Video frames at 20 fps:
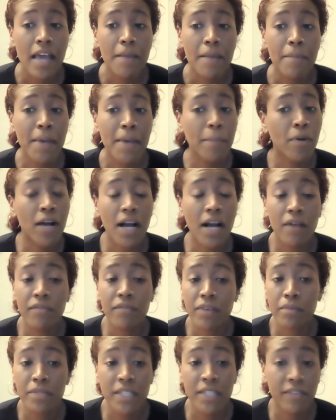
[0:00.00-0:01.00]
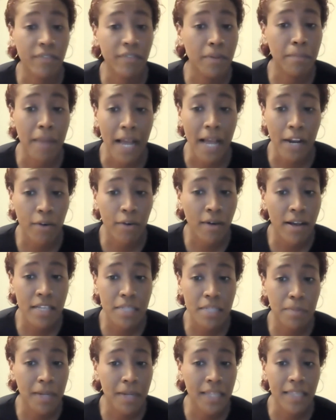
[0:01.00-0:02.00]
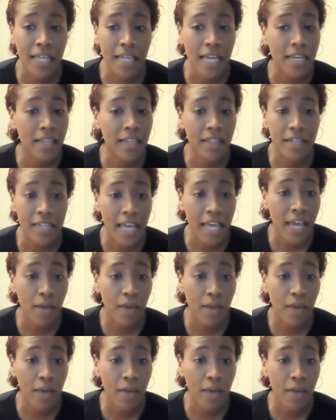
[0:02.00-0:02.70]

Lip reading: people come from different backgrounds, but at the end of the day,